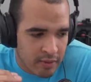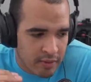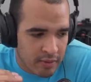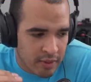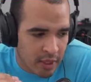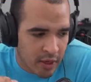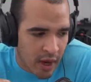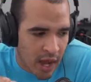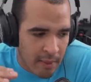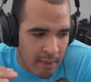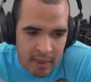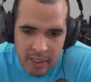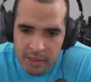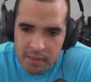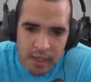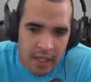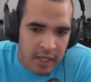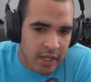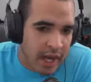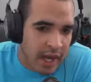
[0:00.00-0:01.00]
how much
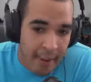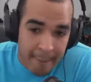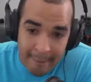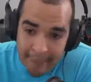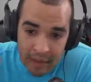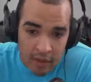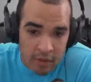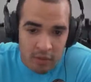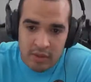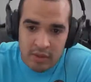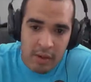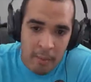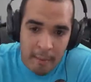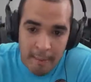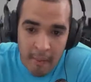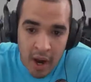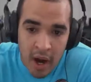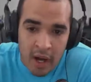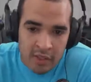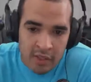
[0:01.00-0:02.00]
money could I build a
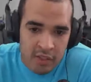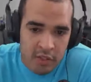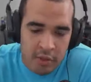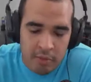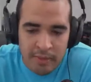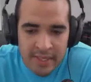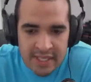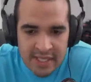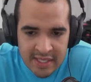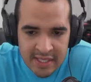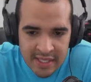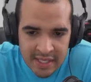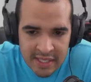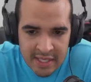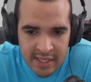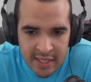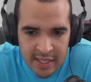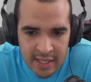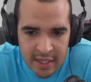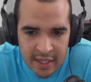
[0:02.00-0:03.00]
monster
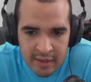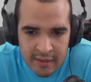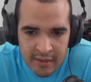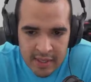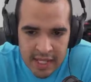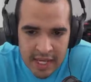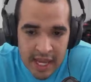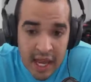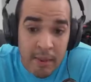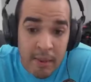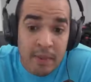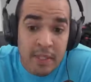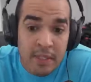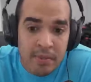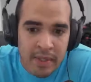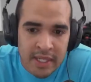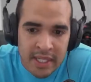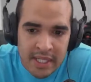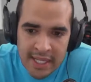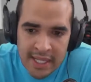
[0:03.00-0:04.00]
PC? Like how much
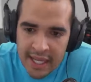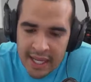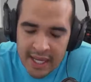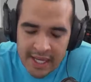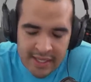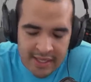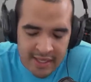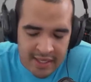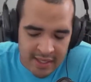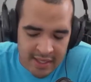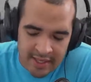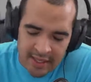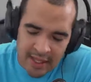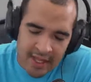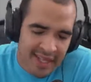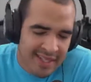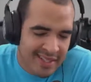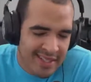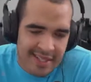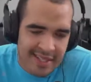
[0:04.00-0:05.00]
money less, and
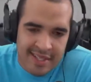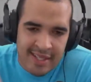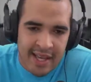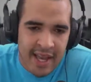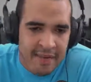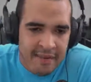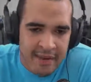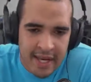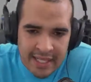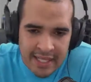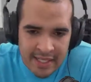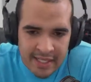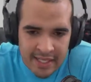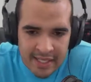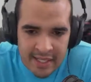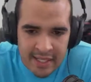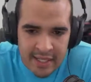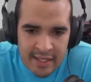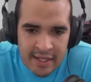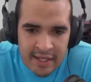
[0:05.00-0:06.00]
just to have an
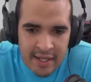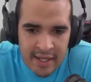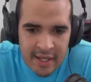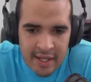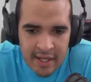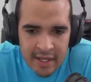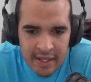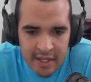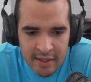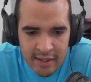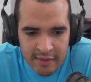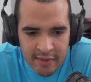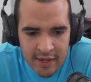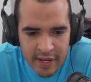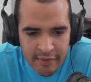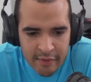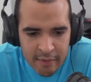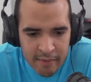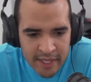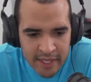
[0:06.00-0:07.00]
idea if I
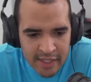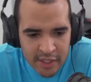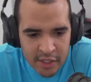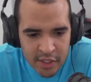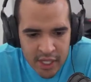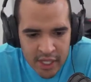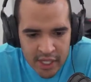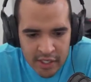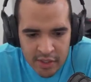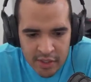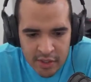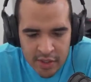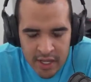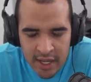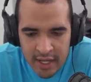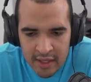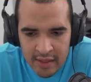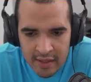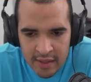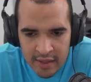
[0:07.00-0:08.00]
ever make the change or
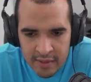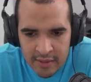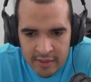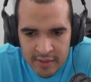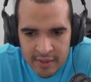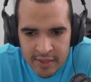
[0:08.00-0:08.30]
not, though. So